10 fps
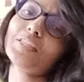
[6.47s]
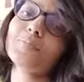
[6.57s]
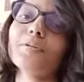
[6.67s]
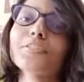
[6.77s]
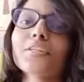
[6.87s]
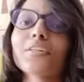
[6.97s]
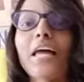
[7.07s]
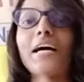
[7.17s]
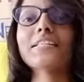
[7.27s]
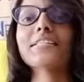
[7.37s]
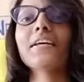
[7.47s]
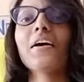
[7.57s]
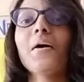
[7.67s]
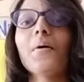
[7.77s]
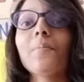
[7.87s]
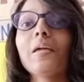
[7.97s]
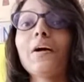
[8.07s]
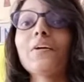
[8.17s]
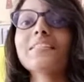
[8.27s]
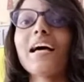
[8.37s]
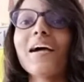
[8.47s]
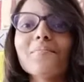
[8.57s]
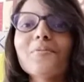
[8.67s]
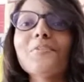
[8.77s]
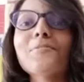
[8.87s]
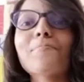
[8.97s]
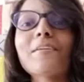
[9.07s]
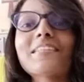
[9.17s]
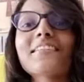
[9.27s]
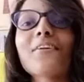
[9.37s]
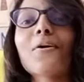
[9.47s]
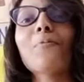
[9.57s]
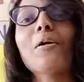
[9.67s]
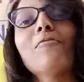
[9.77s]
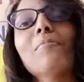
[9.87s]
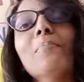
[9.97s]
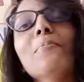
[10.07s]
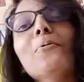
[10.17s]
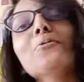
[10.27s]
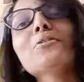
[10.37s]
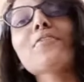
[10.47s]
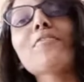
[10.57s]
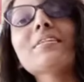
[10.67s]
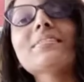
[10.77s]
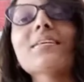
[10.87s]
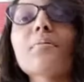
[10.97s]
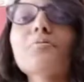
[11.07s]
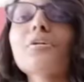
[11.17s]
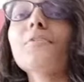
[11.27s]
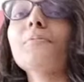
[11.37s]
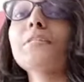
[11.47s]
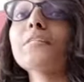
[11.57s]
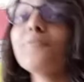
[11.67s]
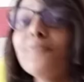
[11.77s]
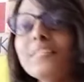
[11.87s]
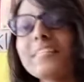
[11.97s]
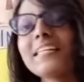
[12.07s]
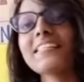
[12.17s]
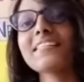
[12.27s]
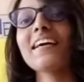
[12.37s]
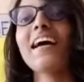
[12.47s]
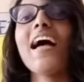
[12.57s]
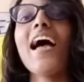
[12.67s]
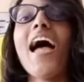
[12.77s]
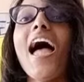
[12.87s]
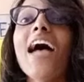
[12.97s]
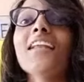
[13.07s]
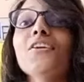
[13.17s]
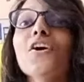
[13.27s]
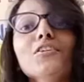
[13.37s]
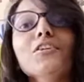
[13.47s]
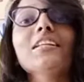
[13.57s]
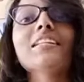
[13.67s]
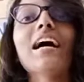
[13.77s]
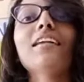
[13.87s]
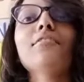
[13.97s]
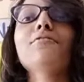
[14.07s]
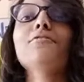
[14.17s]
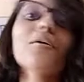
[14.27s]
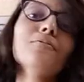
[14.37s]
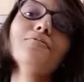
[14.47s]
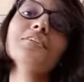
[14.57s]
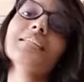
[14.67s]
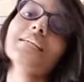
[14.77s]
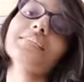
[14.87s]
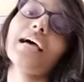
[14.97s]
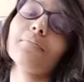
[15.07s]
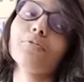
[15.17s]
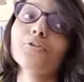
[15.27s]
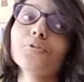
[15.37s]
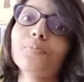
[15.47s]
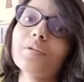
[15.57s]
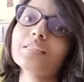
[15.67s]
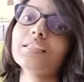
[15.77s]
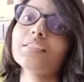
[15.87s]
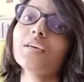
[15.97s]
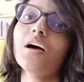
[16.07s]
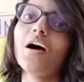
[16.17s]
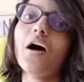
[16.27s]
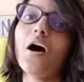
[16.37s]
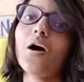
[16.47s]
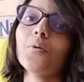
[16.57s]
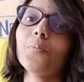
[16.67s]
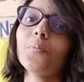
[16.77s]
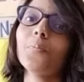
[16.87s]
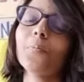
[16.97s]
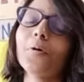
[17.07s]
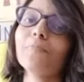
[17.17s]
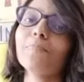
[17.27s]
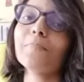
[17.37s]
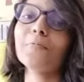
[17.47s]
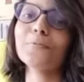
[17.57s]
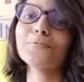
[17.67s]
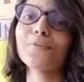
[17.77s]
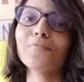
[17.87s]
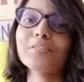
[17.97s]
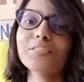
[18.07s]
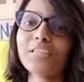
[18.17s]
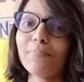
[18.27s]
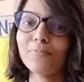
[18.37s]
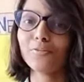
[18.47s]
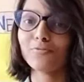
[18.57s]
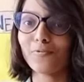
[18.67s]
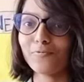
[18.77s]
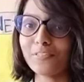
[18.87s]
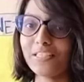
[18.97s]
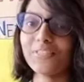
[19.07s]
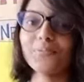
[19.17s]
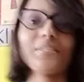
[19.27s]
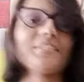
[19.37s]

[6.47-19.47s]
special class because I'm going to present on one of my most favorite subject, which is physics. And not only that, from physics I'm going to present on one of my most favorite chapter from physics, which is